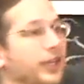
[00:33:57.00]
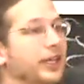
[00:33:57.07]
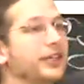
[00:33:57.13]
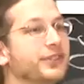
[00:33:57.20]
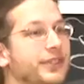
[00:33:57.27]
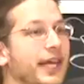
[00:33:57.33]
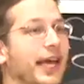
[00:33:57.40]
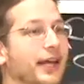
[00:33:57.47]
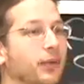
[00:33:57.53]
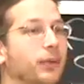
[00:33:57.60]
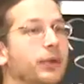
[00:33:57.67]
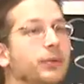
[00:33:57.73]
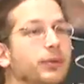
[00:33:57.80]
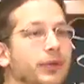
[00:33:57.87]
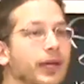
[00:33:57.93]
is dead.
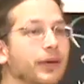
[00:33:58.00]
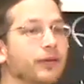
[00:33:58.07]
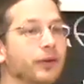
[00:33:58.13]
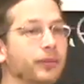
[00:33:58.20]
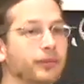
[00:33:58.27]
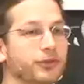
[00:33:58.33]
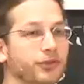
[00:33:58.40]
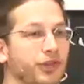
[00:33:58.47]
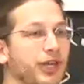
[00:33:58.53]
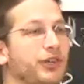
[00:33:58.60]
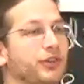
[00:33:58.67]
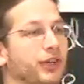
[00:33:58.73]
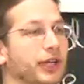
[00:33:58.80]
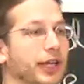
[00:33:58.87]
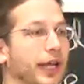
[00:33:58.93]
We will never change
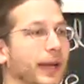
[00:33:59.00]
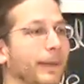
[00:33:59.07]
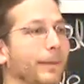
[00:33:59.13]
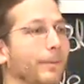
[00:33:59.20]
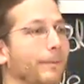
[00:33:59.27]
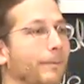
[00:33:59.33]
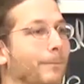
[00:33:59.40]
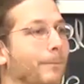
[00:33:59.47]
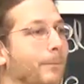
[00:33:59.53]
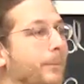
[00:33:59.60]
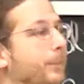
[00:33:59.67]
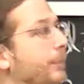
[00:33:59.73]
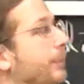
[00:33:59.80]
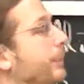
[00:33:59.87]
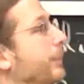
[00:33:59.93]
it again.
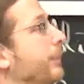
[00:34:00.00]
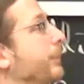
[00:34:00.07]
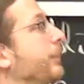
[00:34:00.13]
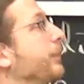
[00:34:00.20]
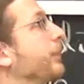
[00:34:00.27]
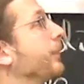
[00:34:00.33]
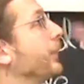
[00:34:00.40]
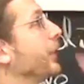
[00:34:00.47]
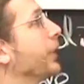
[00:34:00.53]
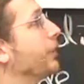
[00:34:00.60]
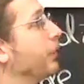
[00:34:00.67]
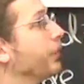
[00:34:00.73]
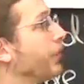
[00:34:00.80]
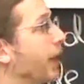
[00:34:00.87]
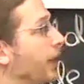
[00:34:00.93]
If
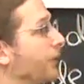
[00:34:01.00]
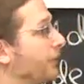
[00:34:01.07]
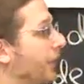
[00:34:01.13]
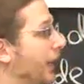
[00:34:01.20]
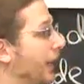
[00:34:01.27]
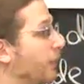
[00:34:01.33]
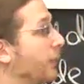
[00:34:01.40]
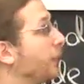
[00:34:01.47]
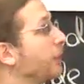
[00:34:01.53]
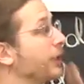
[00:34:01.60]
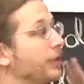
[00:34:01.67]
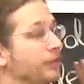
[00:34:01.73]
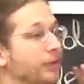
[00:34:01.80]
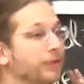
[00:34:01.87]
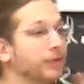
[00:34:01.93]
we're modifying, we will
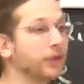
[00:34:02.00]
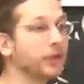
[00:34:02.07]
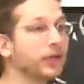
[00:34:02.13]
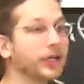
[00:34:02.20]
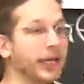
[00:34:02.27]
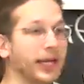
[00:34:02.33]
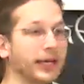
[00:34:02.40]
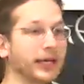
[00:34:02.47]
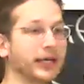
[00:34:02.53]
never even look at it